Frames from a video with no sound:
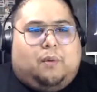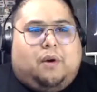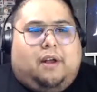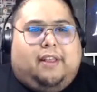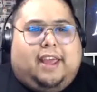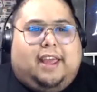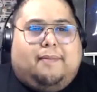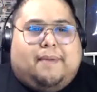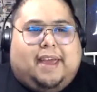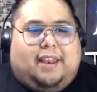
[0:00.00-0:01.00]
We're all laying
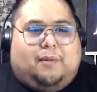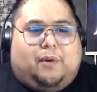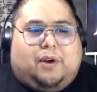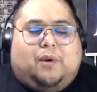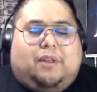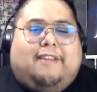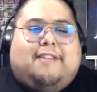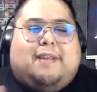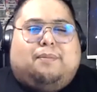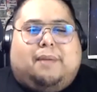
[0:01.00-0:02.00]
in bed, we're Googling
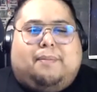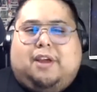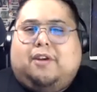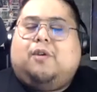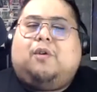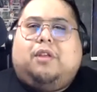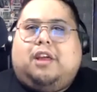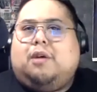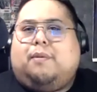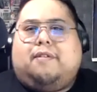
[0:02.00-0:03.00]
something, but you're
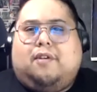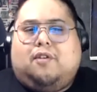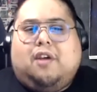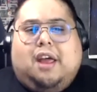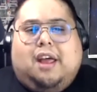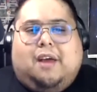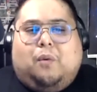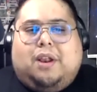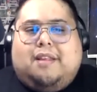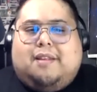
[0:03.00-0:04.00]
Googling your research.
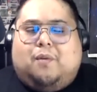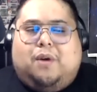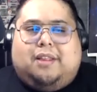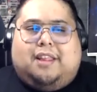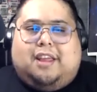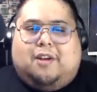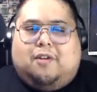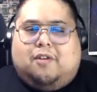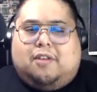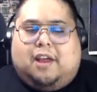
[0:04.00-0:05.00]
What is the one thing that you're
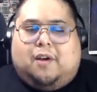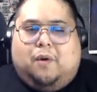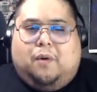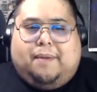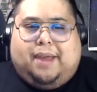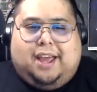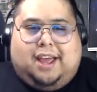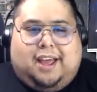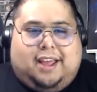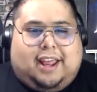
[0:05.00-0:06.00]
just like, oh my
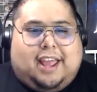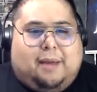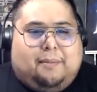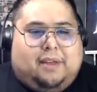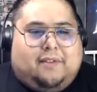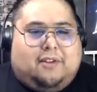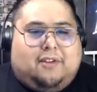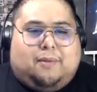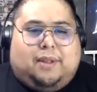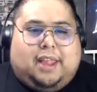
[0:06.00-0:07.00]
God, I can't believe I
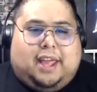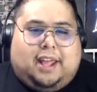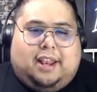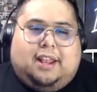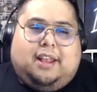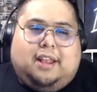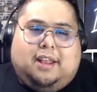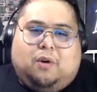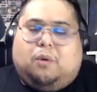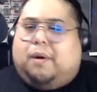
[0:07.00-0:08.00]
just read that
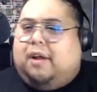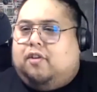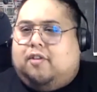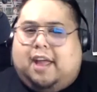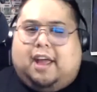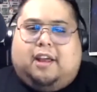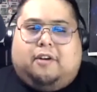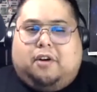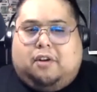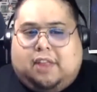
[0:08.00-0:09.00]
or watched that or
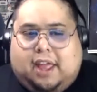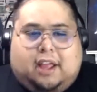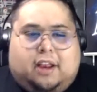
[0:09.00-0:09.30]
heard that?